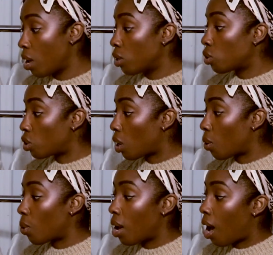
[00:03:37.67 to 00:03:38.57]

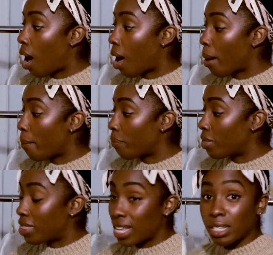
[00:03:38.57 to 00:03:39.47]
So
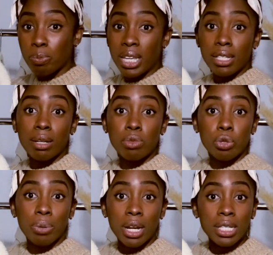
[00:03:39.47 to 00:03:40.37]
this piece, I'm
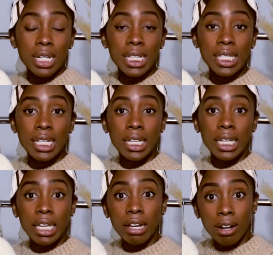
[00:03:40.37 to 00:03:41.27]
surprised that it's still
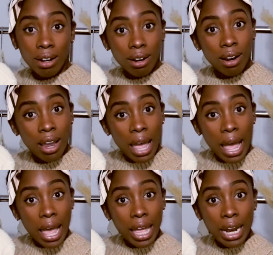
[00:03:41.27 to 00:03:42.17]
here
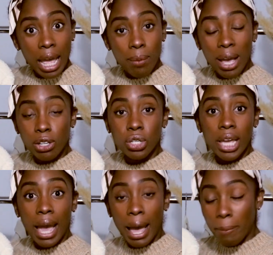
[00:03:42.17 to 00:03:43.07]
and I'm actually
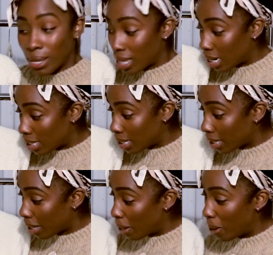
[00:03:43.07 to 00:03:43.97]
happy that it's still
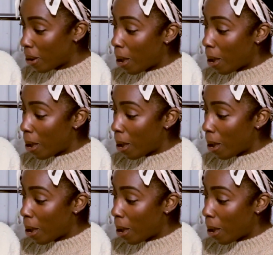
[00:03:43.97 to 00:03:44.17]
here.